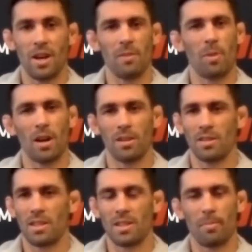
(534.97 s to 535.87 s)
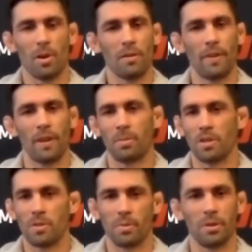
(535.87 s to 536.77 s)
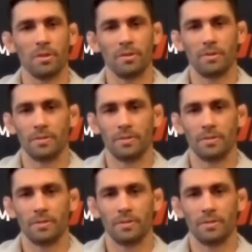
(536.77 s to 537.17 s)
training partners, it's a perfect push pull.